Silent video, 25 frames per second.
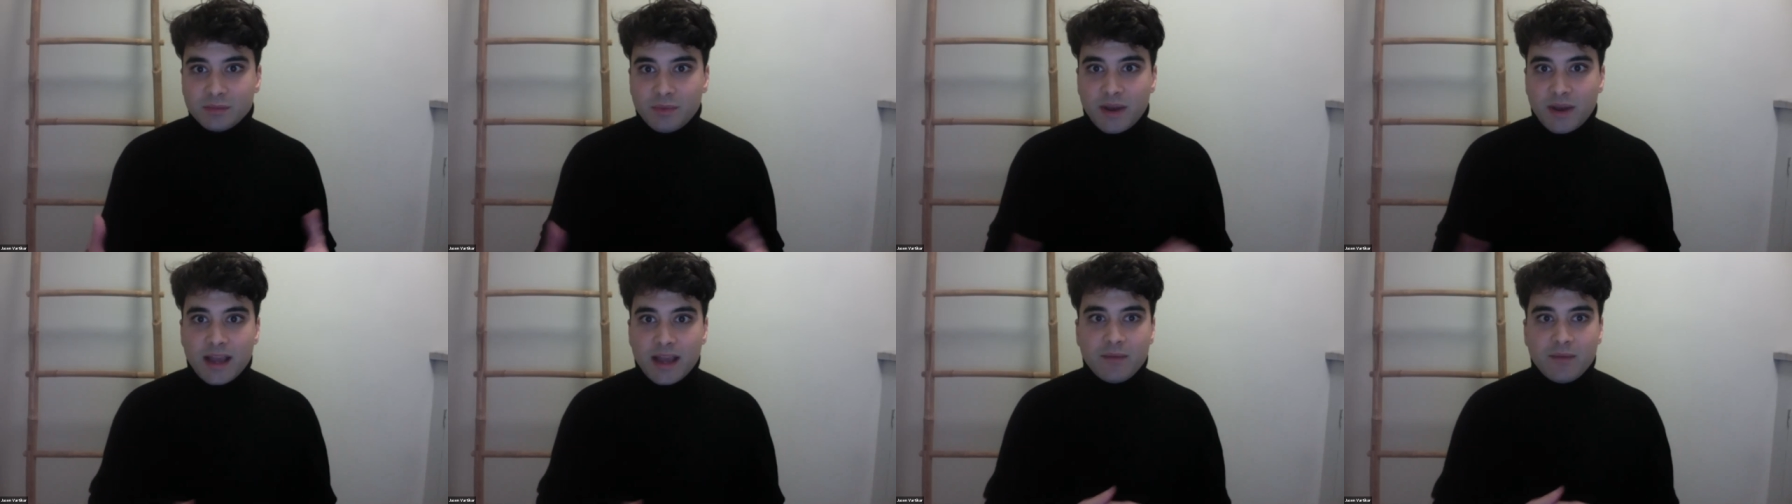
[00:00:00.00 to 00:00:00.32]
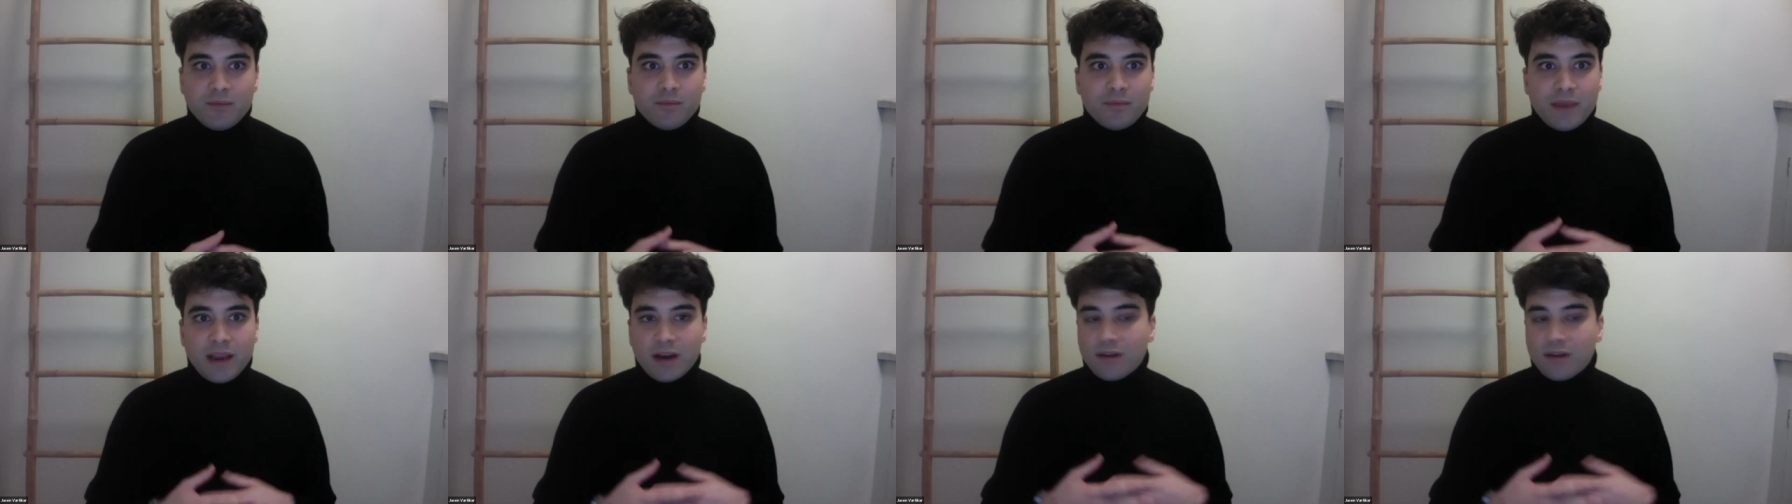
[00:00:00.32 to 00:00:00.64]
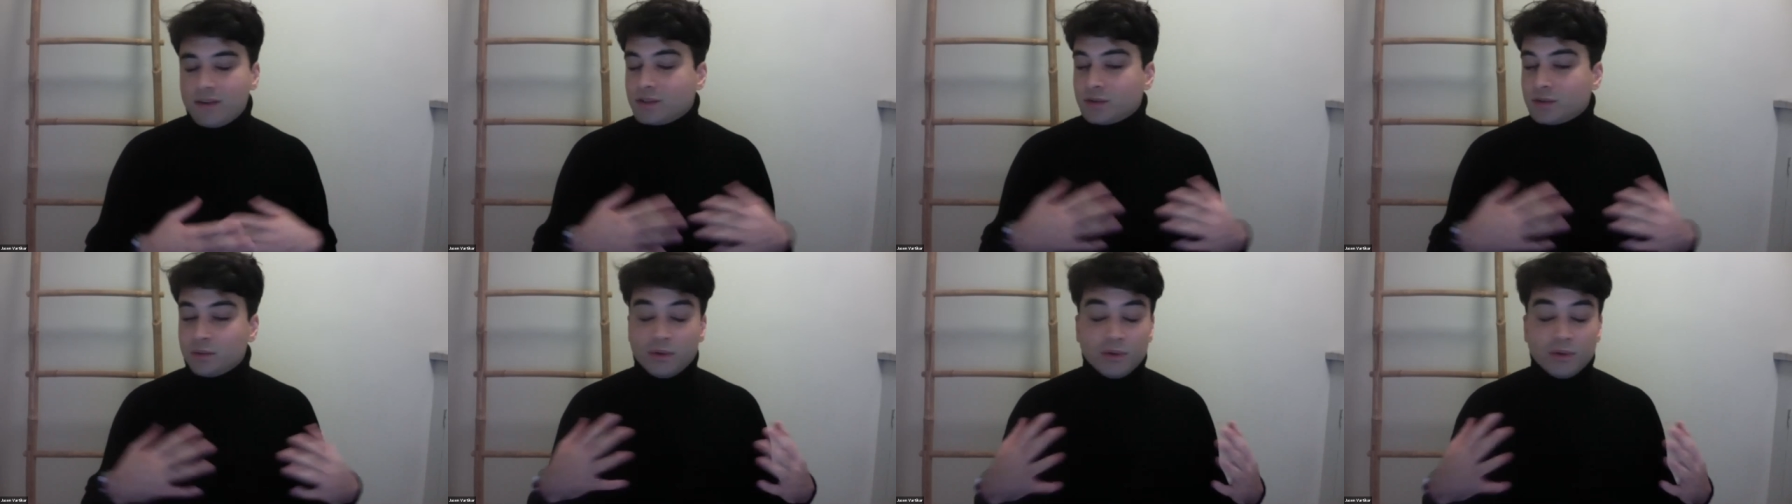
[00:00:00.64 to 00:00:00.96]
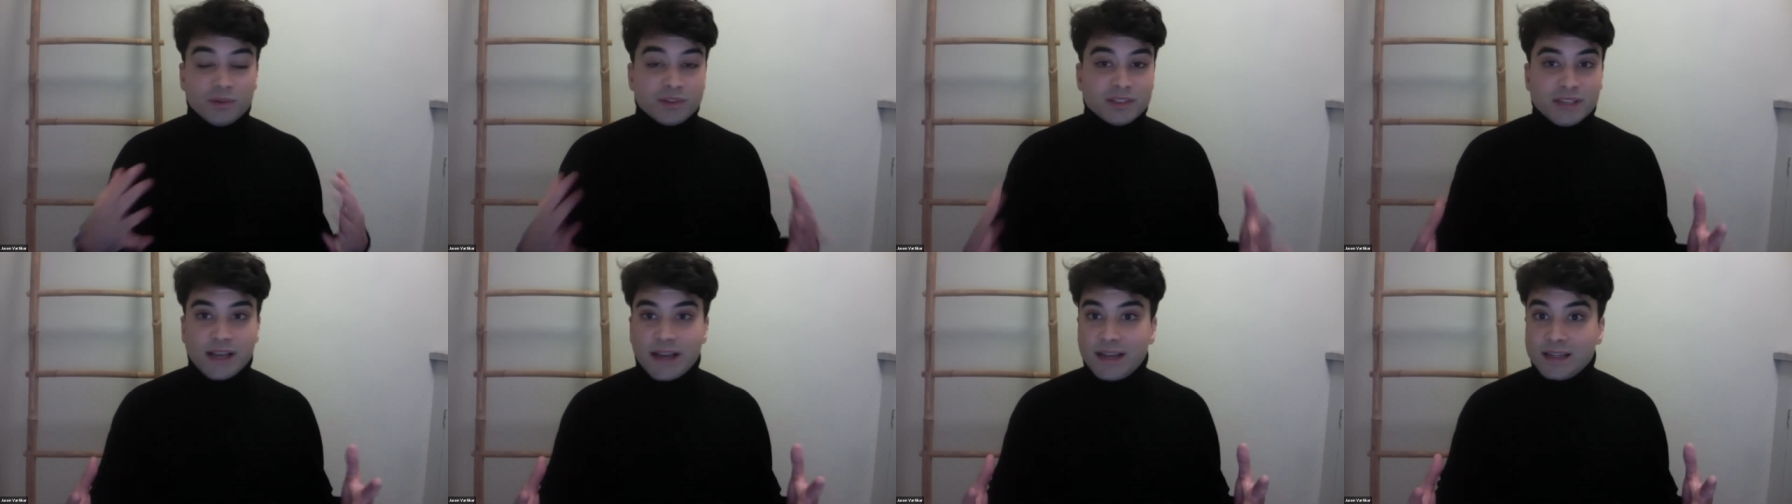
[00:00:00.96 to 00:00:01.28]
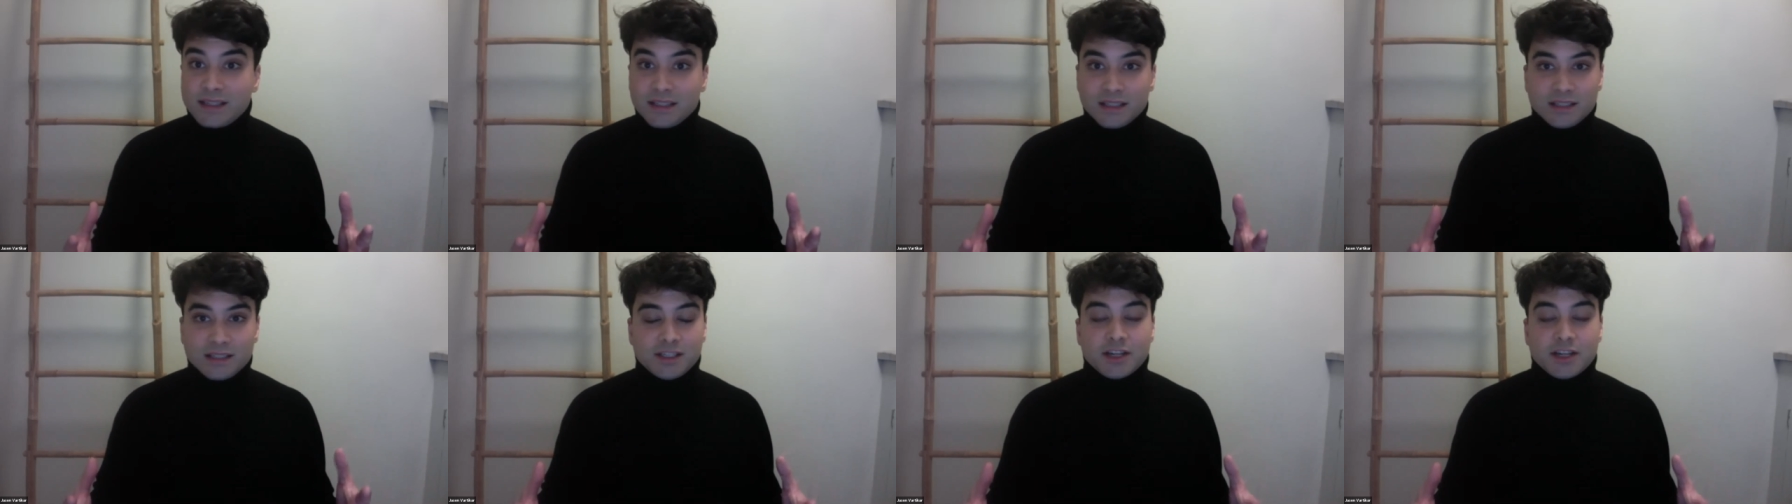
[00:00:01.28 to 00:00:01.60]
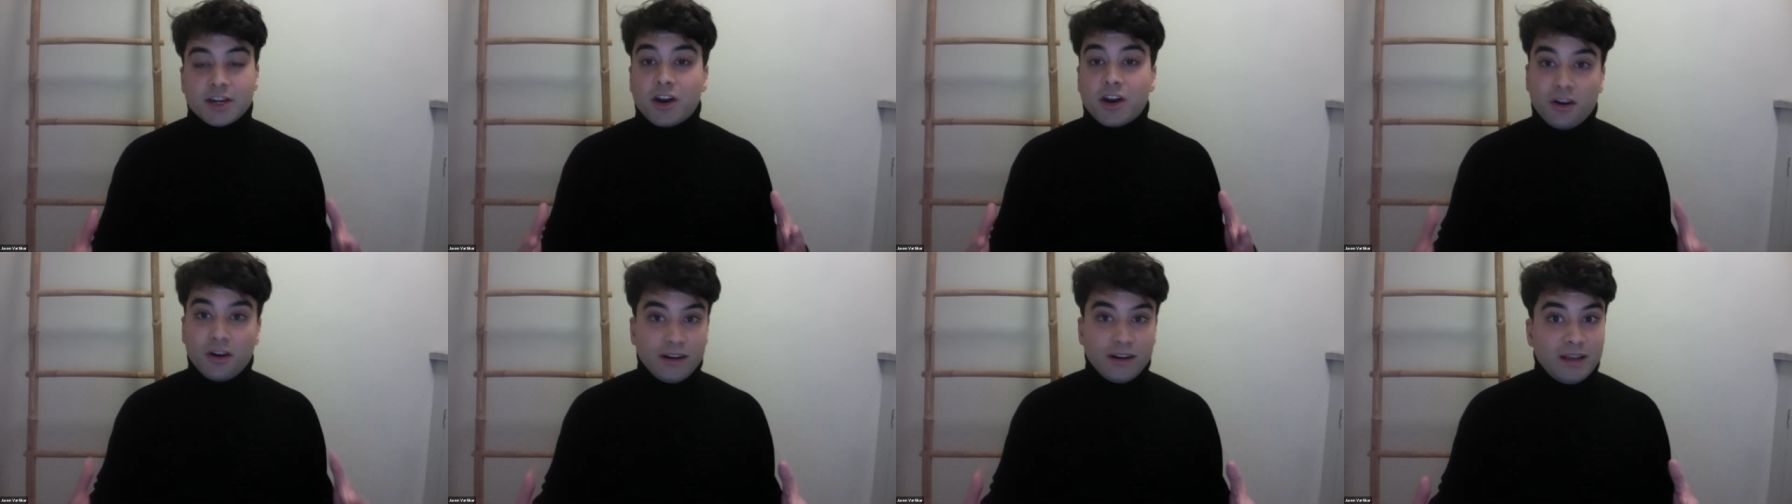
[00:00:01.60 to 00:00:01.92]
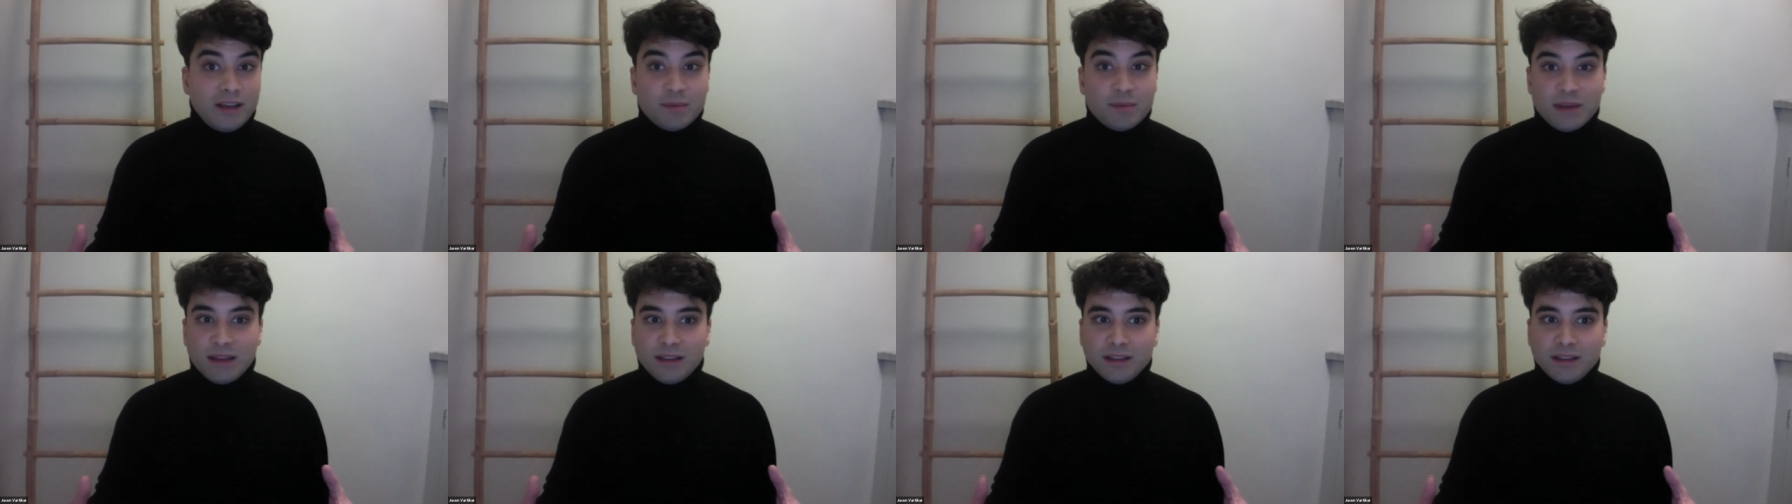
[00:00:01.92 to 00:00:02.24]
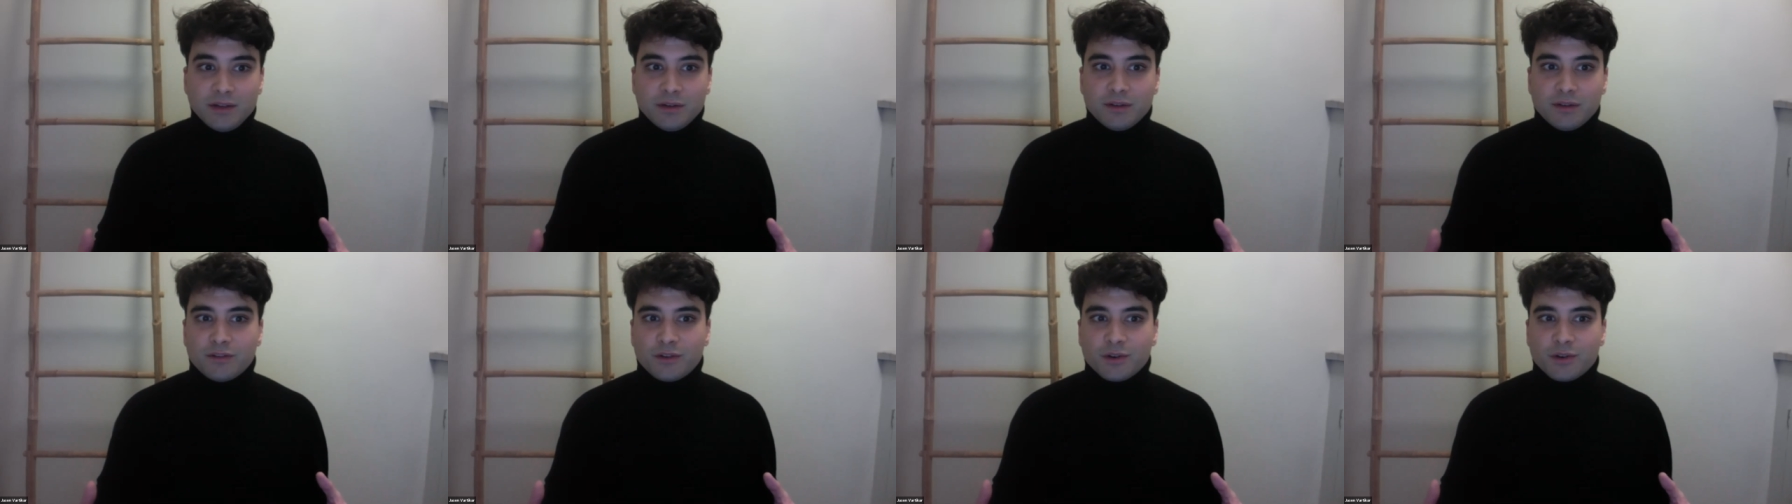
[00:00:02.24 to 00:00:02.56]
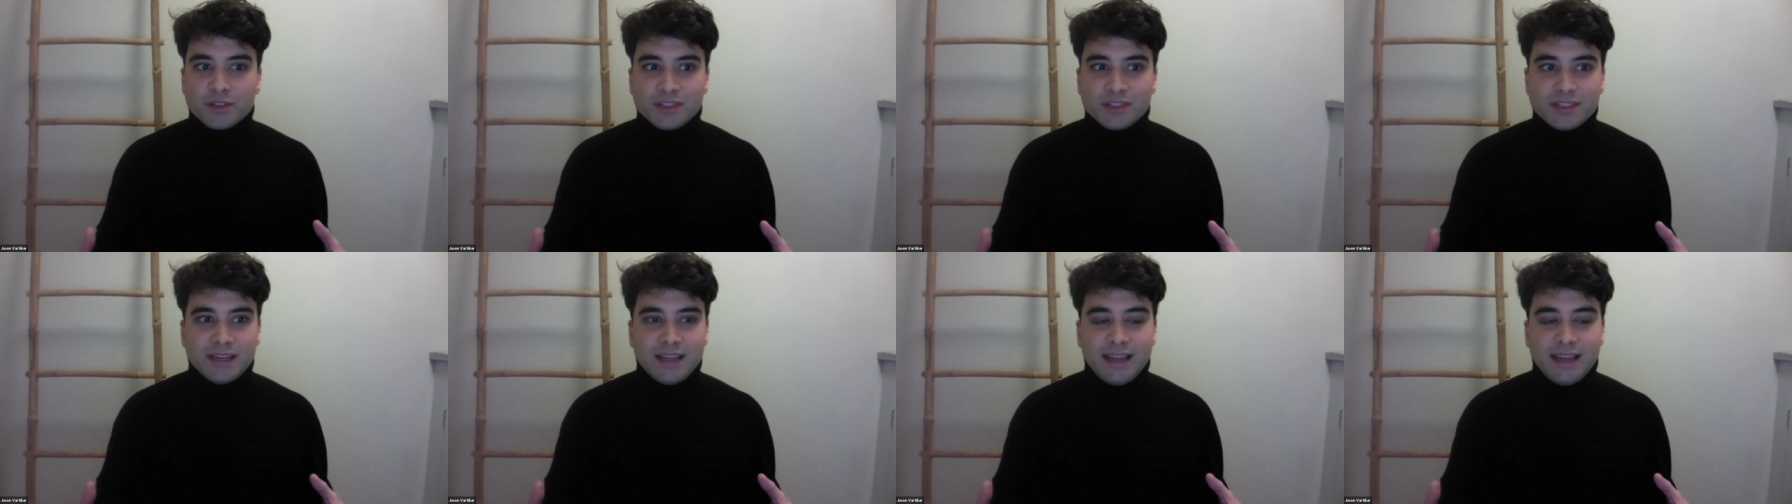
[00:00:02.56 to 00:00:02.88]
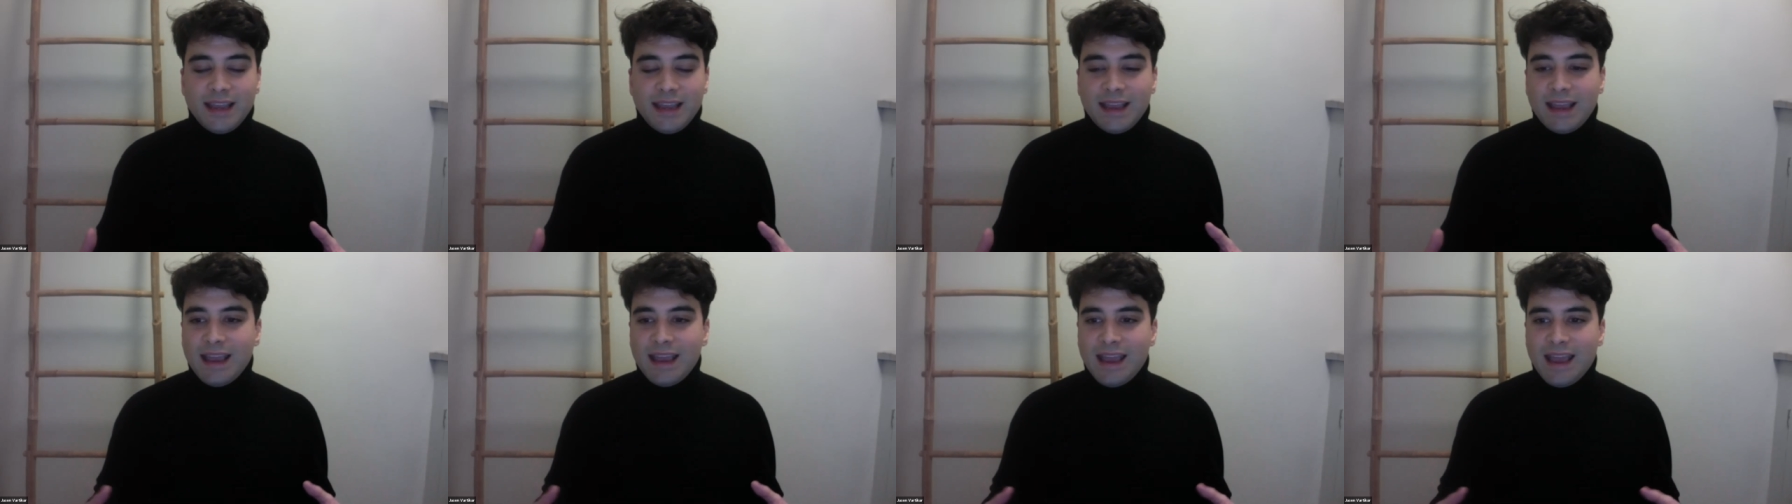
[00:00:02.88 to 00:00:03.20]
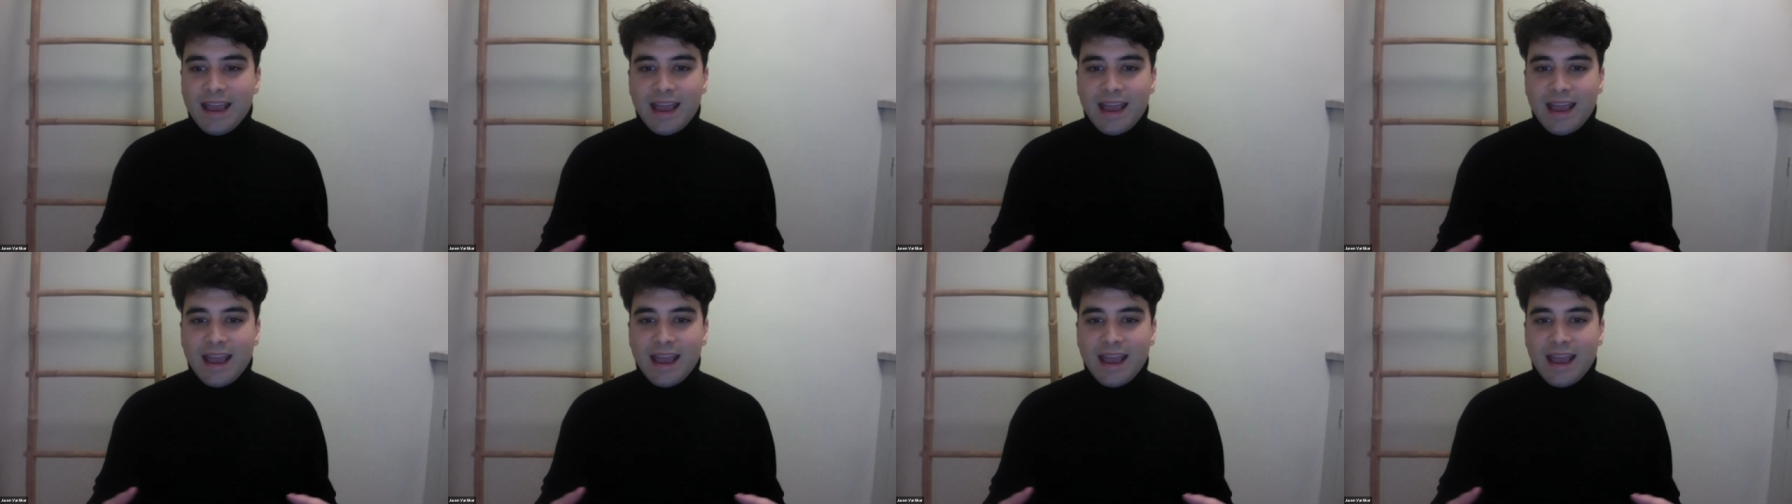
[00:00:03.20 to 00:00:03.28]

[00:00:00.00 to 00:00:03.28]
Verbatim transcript: My parents were both scientists at Carnegie Mellon University.